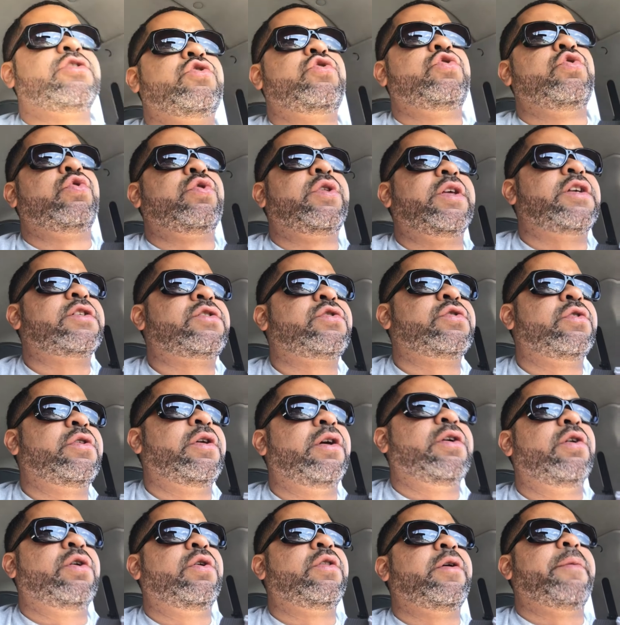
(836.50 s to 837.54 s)
to do this, or
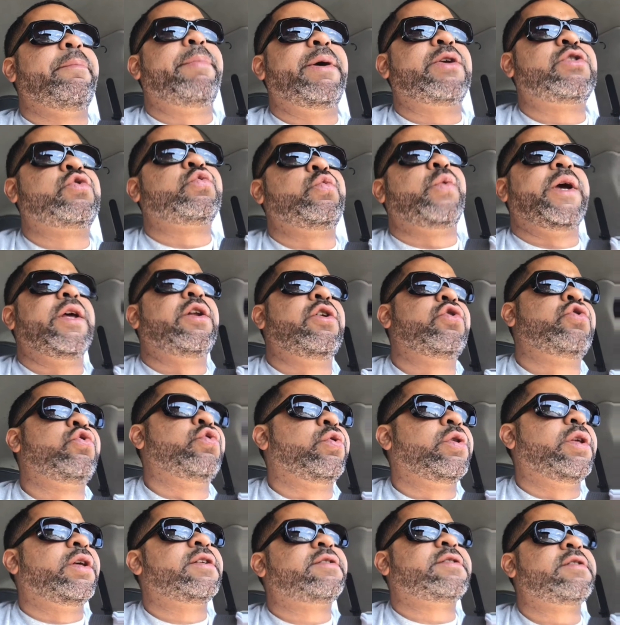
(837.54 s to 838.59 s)
the best way to
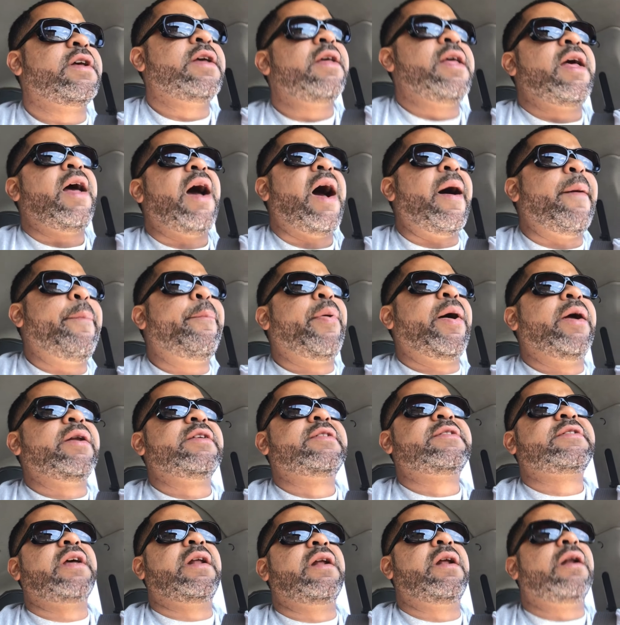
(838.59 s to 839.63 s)
do this. I'll probably
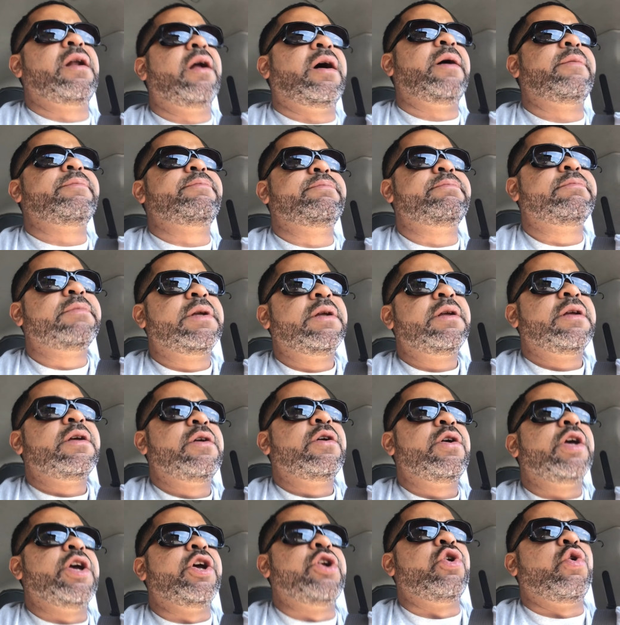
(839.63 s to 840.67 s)
set it up
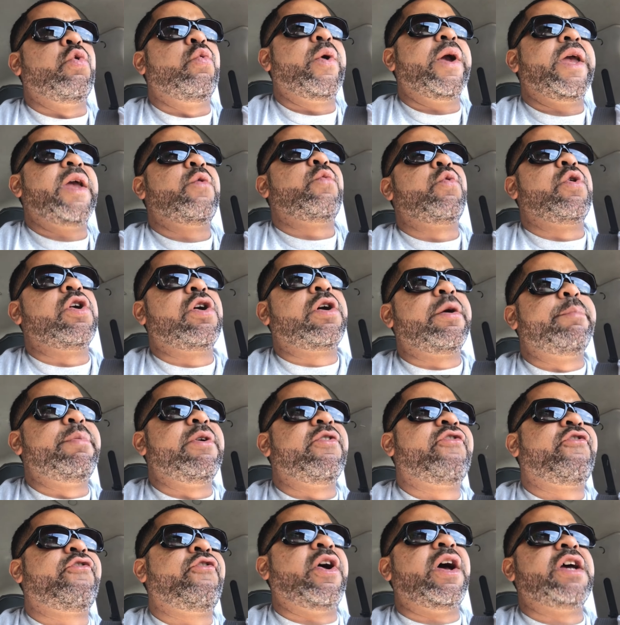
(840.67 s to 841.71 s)
in a way where it could be
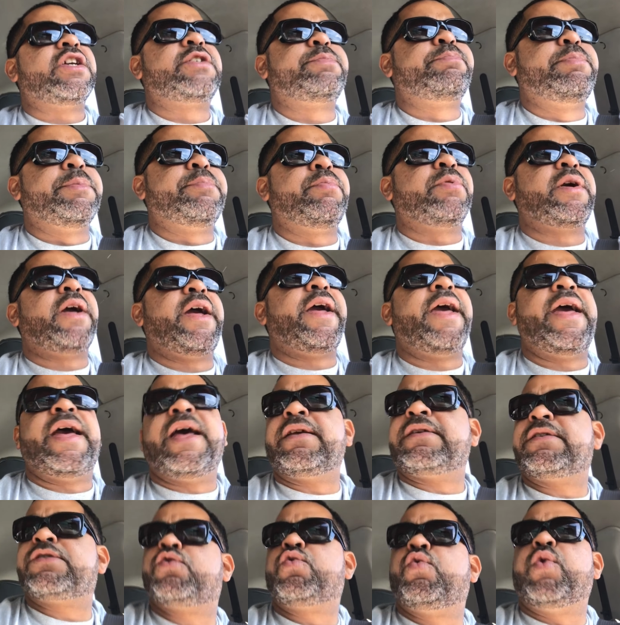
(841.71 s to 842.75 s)
fresh. People can
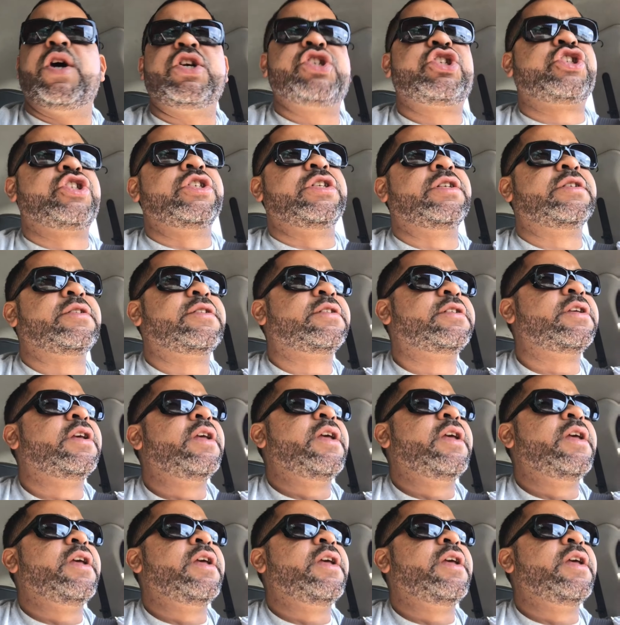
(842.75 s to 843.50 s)
ask questions,